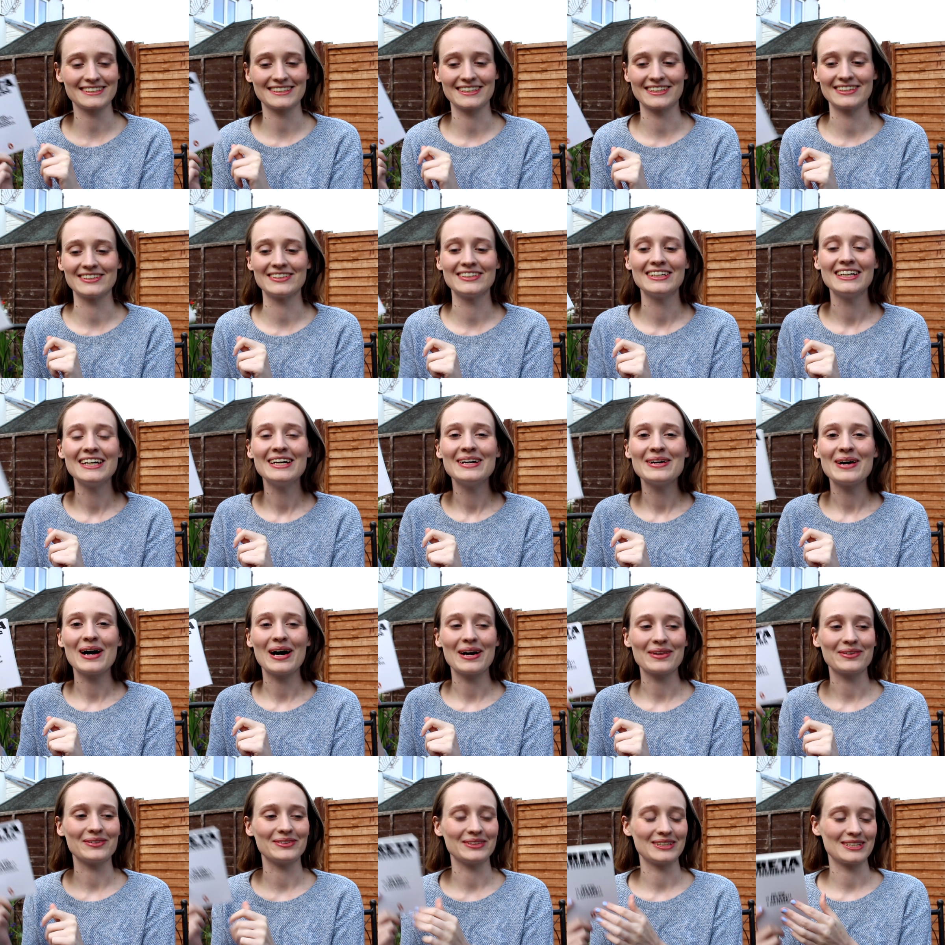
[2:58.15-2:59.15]
So
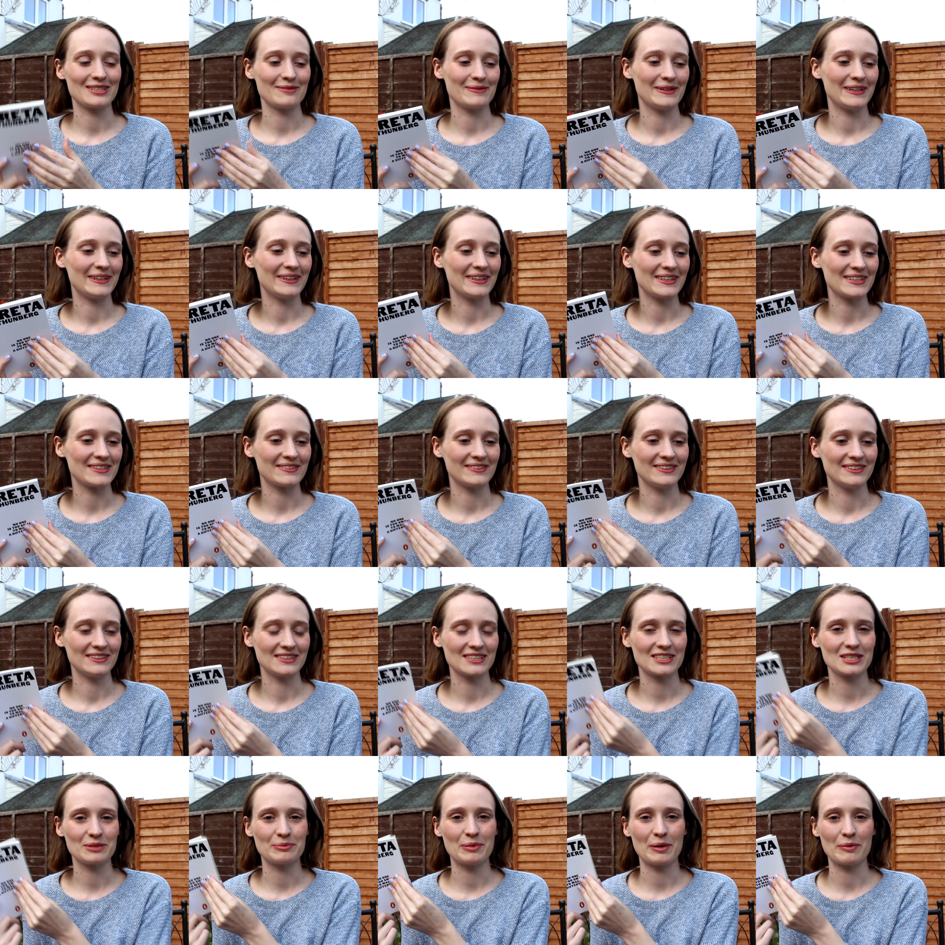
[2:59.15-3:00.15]
I thought this would be a nice one
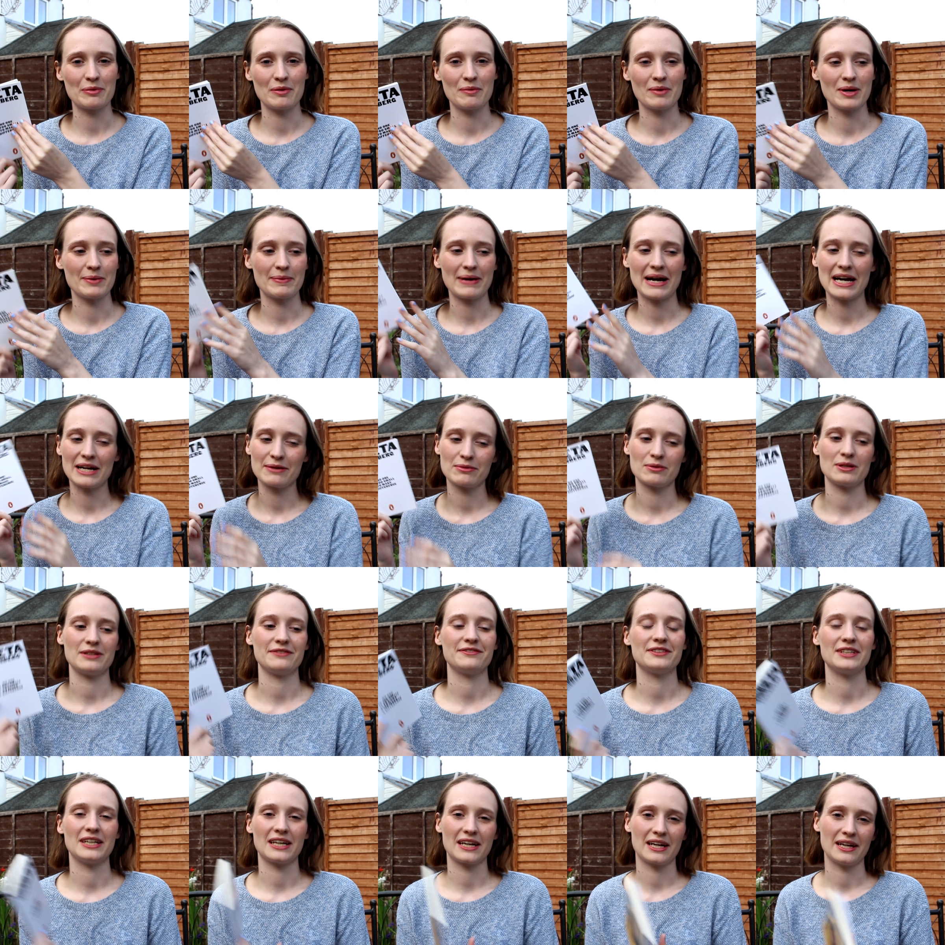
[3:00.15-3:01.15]
just to pop in my bag probably
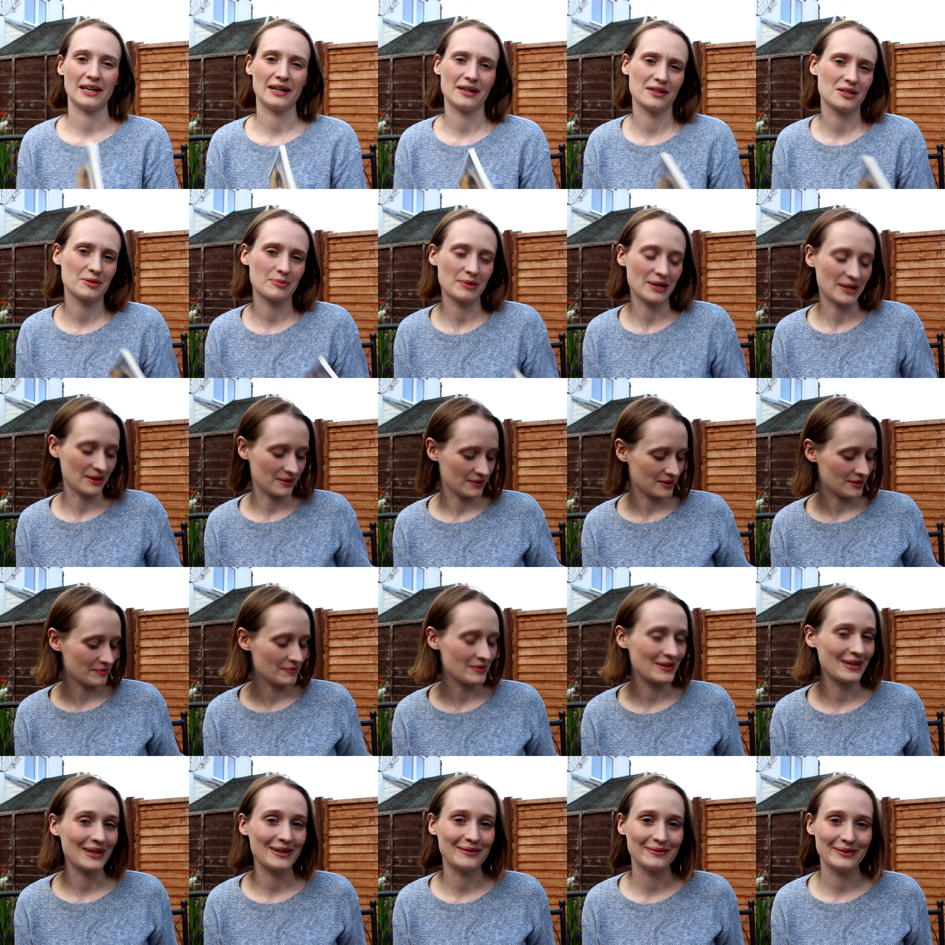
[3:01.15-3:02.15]
for like a lunch break or
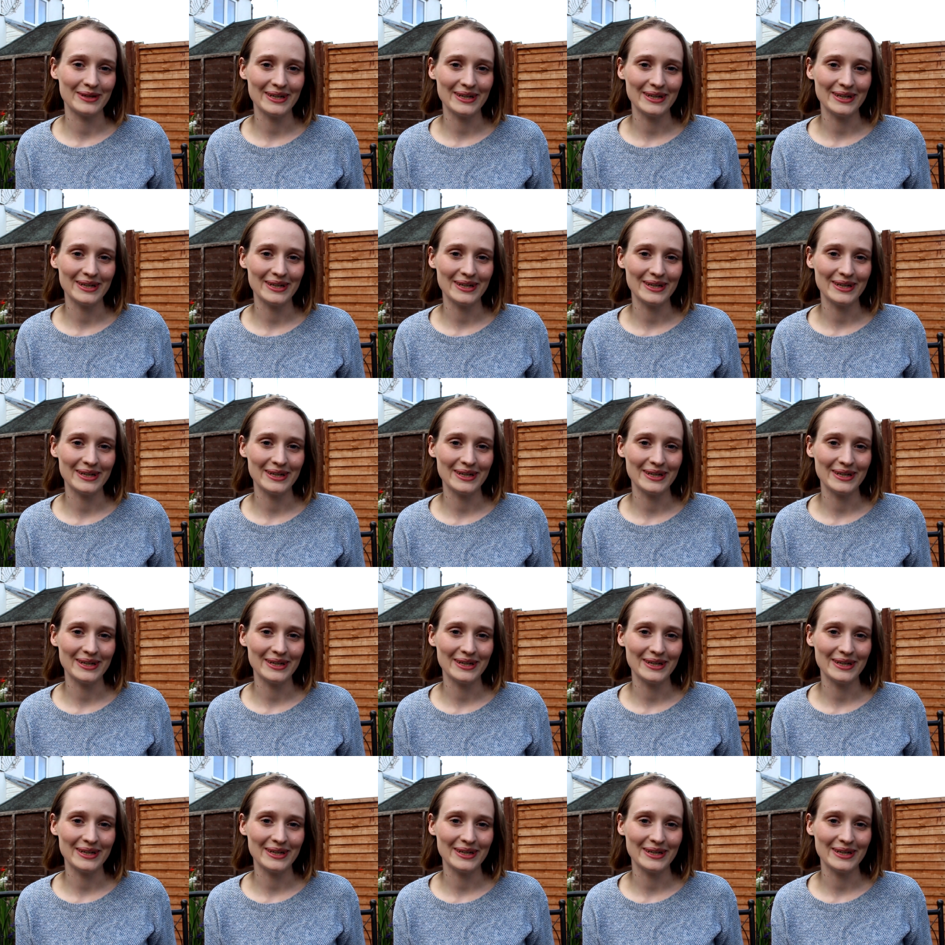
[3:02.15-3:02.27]
something at